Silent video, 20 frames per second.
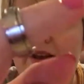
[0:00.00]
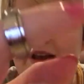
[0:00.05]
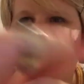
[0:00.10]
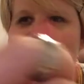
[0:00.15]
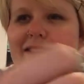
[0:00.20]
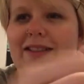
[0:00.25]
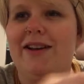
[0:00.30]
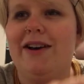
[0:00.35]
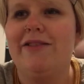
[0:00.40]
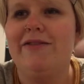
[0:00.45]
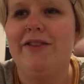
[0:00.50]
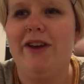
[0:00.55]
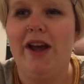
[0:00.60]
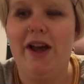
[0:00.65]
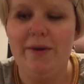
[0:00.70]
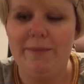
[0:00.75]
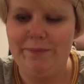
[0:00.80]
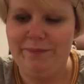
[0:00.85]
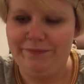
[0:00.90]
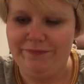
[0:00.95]
I love
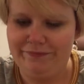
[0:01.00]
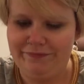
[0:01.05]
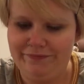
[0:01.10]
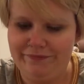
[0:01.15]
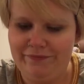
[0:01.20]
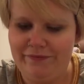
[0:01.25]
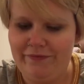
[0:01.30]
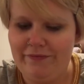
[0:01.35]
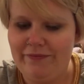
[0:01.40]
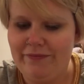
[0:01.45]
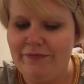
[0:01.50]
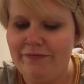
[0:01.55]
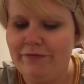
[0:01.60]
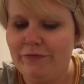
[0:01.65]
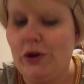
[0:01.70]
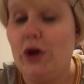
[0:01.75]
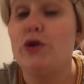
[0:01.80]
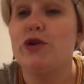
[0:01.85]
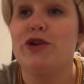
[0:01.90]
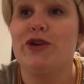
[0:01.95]

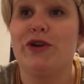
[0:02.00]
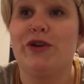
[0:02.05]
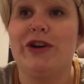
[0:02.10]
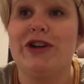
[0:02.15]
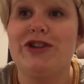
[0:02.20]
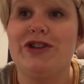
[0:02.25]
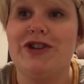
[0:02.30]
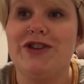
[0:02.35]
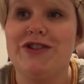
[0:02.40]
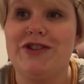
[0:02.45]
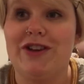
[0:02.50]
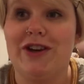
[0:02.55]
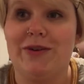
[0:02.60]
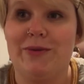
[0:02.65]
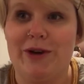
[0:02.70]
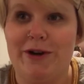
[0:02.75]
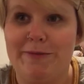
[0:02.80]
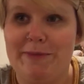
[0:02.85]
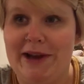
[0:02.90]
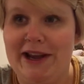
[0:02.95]
ocean creatures. They're
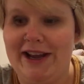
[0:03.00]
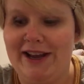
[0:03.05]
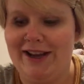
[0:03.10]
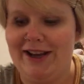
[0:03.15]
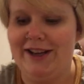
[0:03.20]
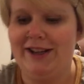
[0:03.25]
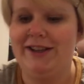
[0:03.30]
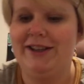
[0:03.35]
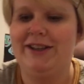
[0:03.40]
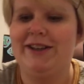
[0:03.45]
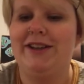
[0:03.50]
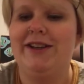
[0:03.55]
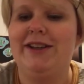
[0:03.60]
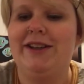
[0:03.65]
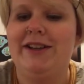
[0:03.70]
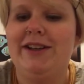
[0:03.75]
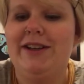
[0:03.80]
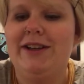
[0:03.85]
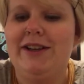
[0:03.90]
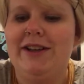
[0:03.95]
one of
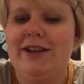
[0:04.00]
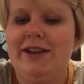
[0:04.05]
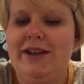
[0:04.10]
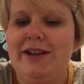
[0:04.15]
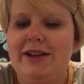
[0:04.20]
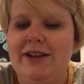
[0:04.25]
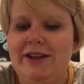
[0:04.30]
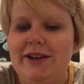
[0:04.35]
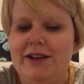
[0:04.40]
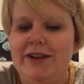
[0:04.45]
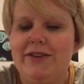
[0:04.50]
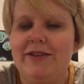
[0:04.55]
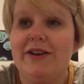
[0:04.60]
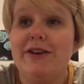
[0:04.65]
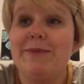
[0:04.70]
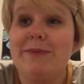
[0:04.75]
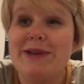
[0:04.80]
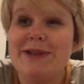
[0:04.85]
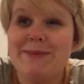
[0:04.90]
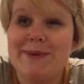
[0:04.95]

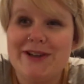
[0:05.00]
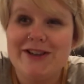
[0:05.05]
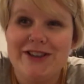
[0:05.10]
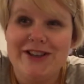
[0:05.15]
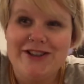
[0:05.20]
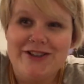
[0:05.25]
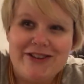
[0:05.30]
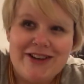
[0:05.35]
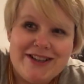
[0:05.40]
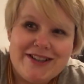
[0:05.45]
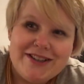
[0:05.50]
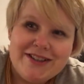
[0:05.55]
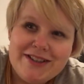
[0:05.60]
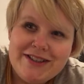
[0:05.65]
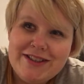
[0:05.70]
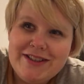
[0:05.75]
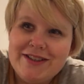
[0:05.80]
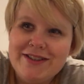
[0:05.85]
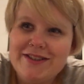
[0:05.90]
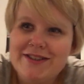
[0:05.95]
my special
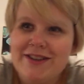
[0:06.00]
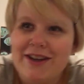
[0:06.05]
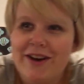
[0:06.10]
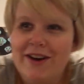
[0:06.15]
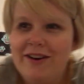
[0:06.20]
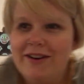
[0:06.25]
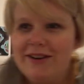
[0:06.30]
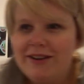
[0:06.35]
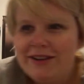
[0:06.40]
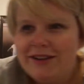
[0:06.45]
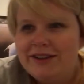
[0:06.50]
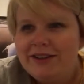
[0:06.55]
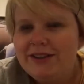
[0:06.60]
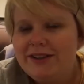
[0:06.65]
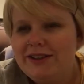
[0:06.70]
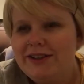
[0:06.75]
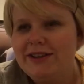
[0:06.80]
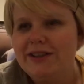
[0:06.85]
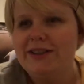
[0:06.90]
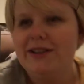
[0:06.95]
interests, so
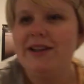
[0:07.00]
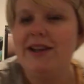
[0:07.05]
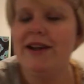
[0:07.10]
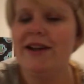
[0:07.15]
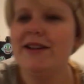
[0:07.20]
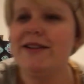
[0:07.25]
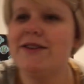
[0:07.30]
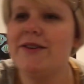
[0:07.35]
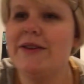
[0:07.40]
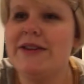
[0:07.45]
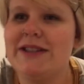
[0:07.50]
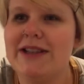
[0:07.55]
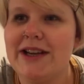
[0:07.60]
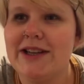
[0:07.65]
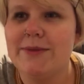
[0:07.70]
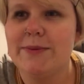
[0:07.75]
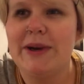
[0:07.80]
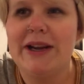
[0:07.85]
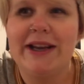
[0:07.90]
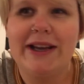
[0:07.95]
it's always
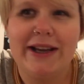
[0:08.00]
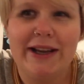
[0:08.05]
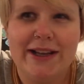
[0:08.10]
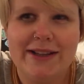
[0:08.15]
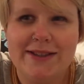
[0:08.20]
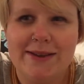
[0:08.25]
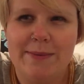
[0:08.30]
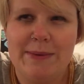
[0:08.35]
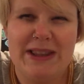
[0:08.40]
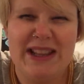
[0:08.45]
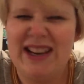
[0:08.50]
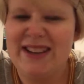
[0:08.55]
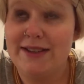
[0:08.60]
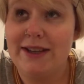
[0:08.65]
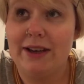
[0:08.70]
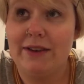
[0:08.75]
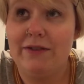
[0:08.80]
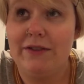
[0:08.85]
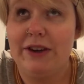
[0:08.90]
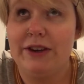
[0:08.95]
nice when I can get something that has
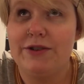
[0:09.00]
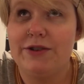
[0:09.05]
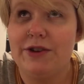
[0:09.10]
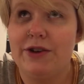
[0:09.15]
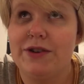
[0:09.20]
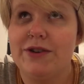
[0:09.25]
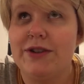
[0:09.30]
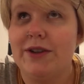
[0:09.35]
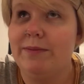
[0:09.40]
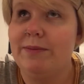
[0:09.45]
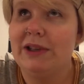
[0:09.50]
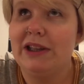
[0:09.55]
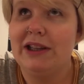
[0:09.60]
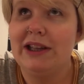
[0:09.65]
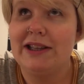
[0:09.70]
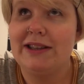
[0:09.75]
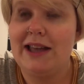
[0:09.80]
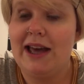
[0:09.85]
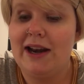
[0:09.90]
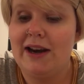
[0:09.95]
like fish or something
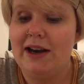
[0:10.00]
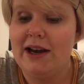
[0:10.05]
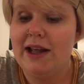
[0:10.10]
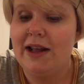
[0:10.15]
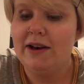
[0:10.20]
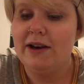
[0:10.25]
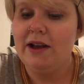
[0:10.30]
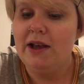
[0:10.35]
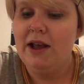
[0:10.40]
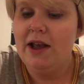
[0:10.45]
like that on it.